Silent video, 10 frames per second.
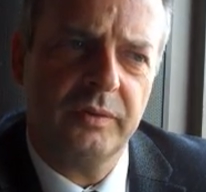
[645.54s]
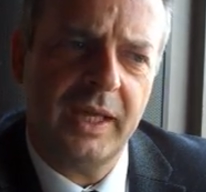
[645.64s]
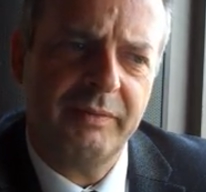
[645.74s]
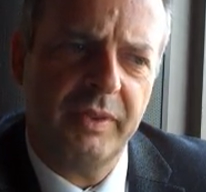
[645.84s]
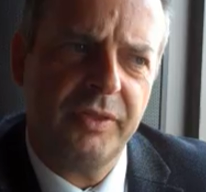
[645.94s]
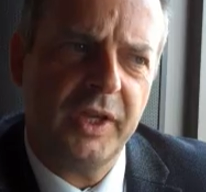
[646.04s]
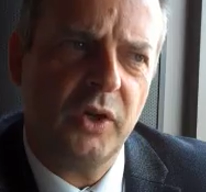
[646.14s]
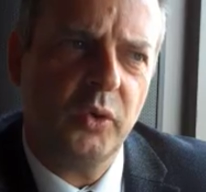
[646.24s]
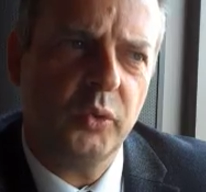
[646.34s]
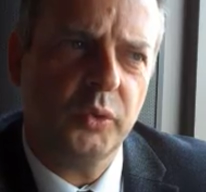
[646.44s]
They have a thing
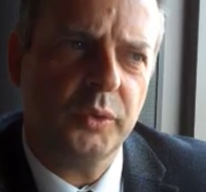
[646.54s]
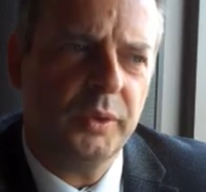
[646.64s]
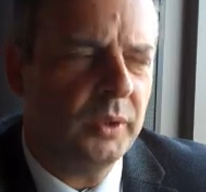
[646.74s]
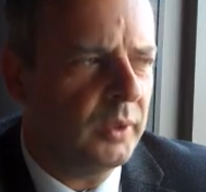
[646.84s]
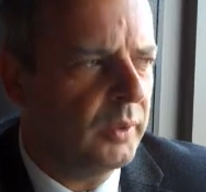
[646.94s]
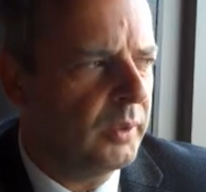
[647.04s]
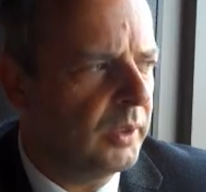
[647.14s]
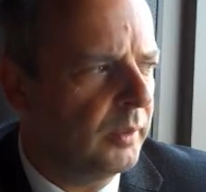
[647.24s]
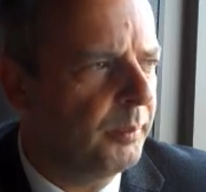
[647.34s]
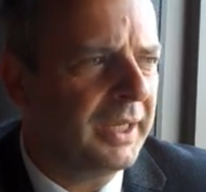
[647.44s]
called a
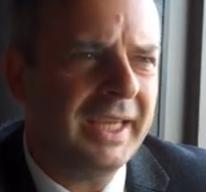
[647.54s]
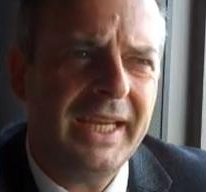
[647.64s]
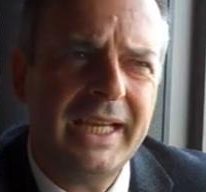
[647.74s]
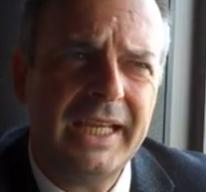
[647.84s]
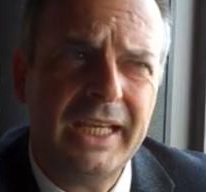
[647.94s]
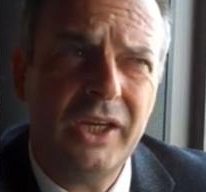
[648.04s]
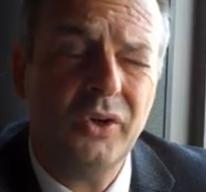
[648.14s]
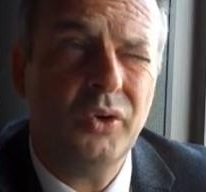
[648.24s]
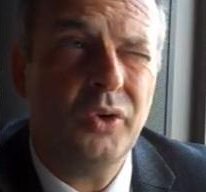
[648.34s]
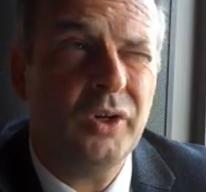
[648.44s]
bikini
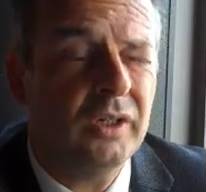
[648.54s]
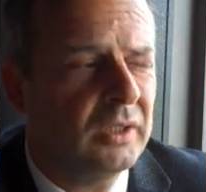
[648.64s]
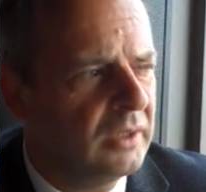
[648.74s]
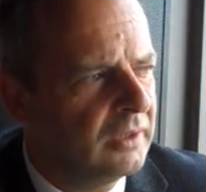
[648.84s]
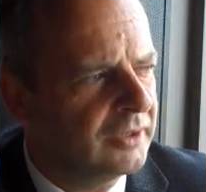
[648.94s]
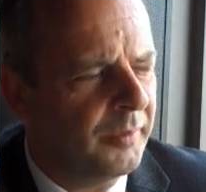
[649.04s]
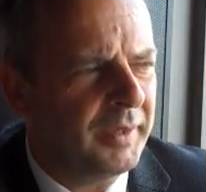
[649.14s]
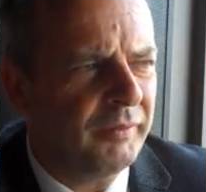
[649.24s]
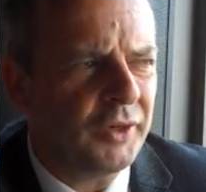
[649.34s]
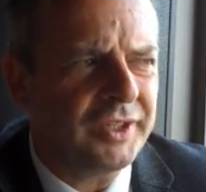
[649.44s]
or
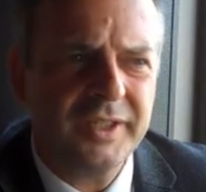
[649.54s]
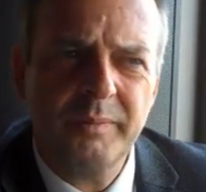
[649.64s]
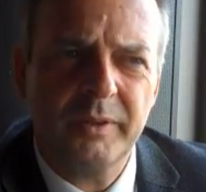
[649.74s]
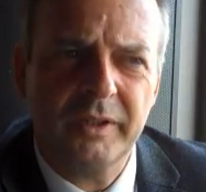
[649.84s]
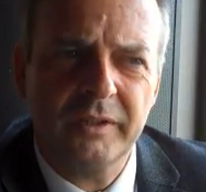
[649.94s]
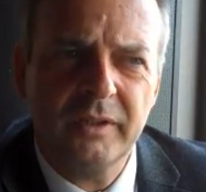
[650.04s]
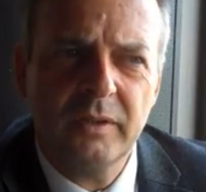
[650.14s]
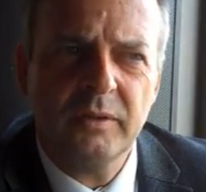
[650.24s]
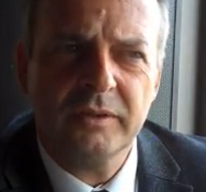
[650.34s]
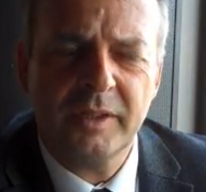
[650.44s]
something very similar,
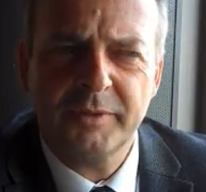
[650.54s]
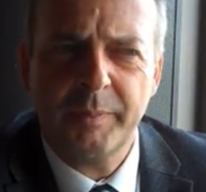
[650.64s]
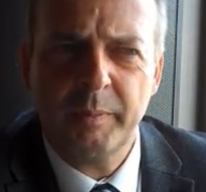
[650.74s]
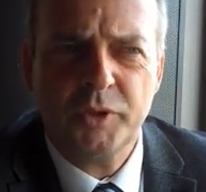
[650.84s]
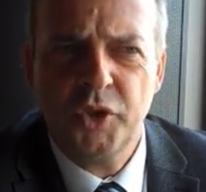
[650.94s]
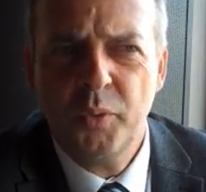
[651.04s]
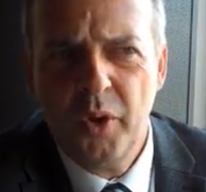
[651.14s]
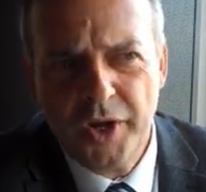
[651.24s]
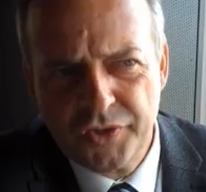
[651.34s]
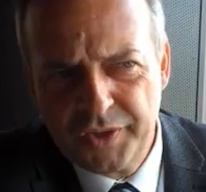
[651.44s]
something with two
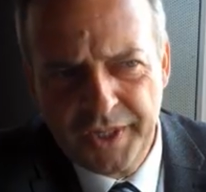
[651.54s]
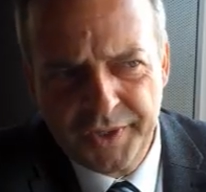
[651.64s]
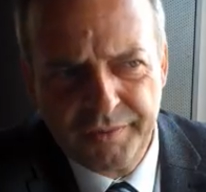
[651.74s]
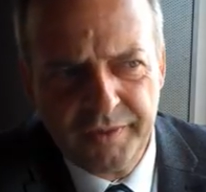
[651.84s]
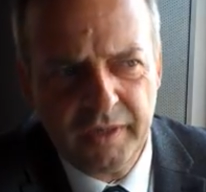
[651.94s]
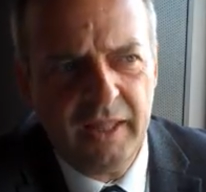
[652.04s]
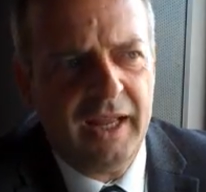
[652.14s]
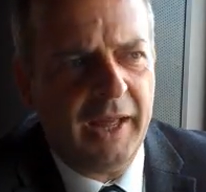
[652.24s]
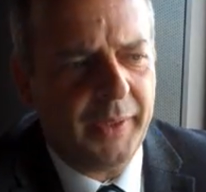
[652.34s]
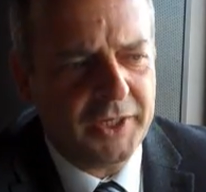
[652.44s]
eyes at the end of it,
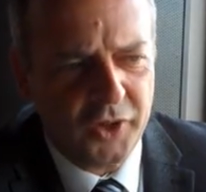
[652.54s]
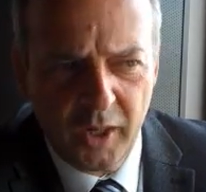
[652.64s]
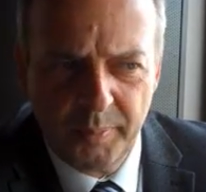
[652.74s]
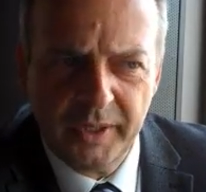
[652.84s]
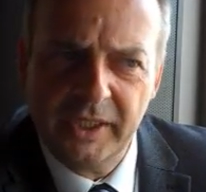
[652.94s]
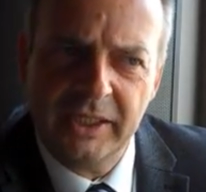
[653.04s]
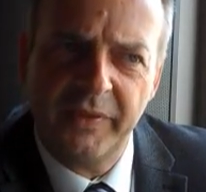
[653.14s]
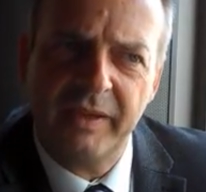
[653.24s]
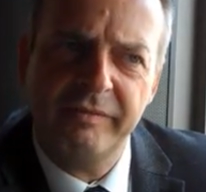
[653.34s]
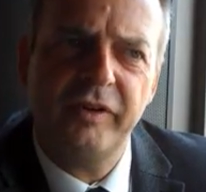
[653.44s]
and they type it in and
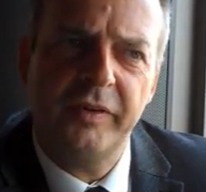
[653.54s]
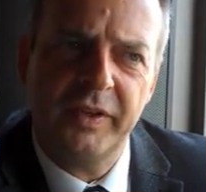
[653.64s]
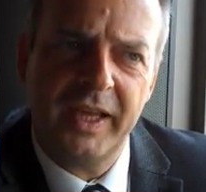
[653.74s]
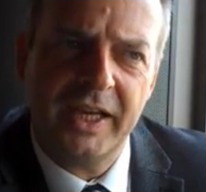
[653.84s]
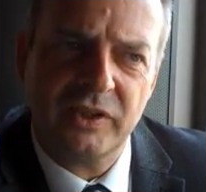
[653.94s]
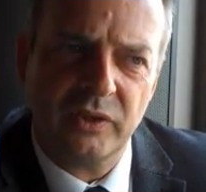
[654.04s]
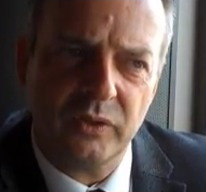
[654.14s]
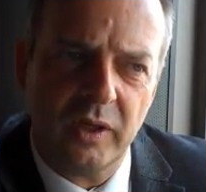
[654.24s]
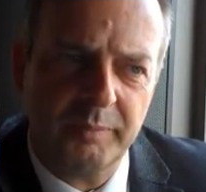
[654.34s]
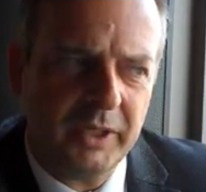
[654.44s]
they can find the case
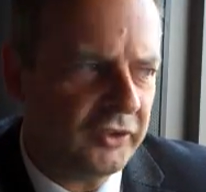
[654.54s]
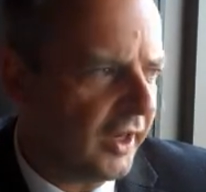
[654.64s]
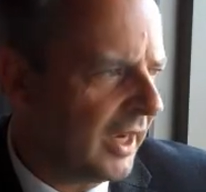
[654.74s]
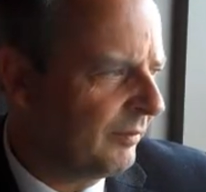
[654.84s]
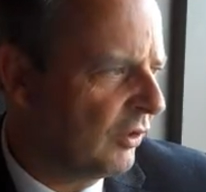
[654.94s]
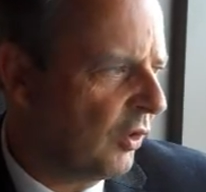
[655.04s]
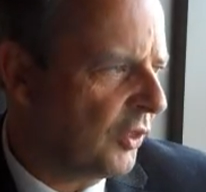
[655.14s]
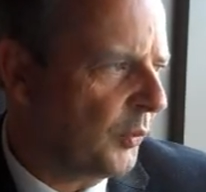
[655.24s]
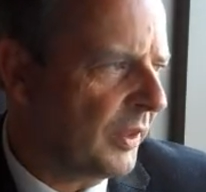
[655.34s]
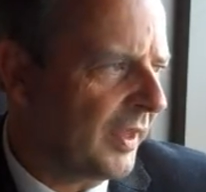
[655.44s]
law. And because I haven't got
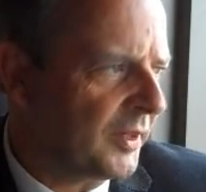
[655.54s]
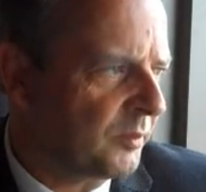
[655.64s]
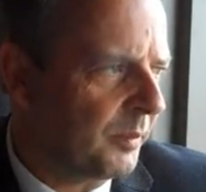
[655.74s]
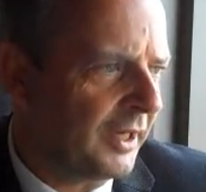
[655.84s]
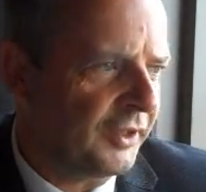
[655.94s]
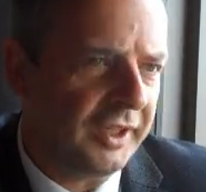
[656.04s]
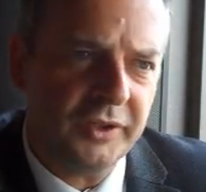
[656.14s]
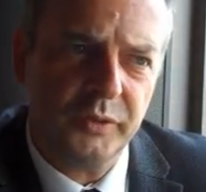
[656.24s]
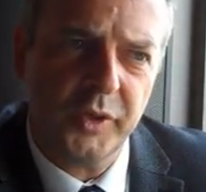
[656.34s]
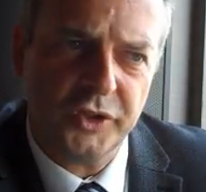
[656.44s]
£3,000 a year
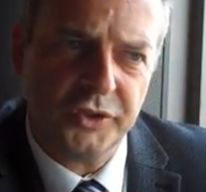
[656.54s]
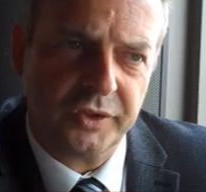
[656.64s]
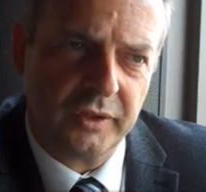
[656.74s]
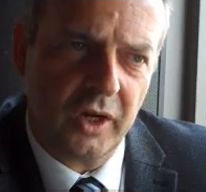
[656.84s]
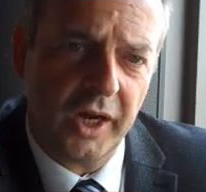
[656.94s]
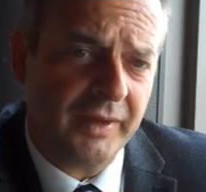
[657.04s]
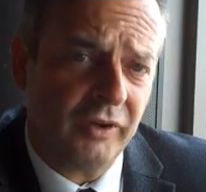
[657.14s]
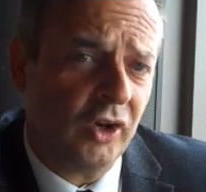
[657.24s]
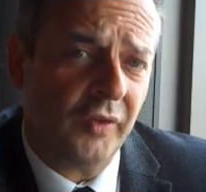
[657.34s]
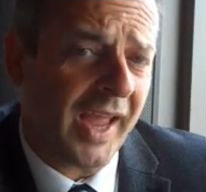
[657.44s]
to register, I
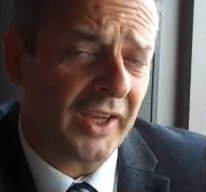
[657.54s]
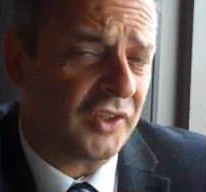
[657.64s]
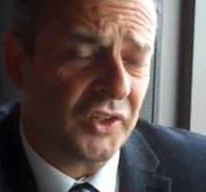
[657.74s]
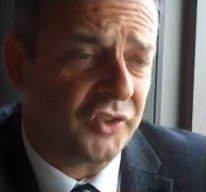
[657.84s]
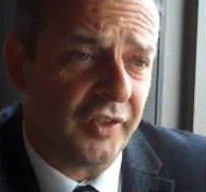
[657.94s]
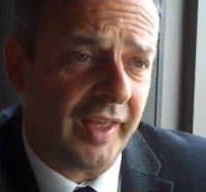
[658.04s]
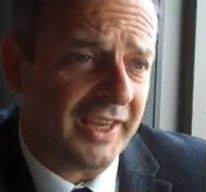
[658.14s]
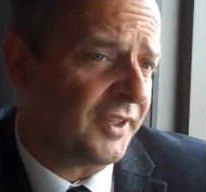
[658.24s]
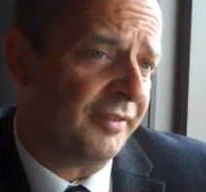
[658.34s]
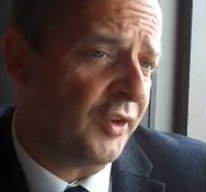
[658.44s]
haven't got access to that.
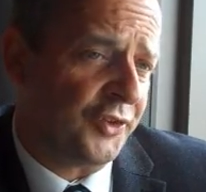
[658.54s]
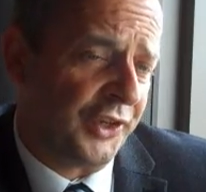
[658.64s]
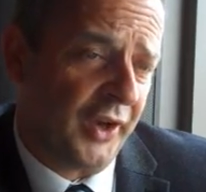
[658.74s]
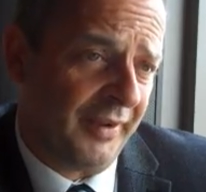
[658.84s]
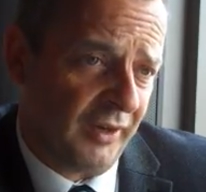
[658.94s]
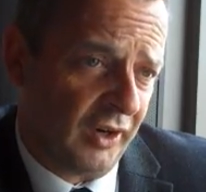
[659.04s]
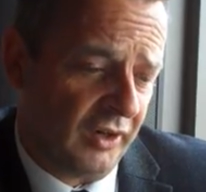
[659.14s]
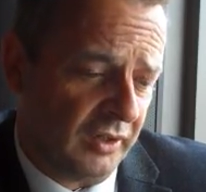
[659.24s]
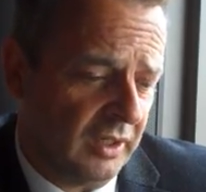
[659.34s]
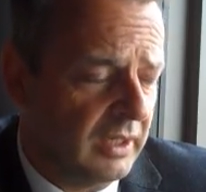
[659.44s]
That's the first thing I haven't got.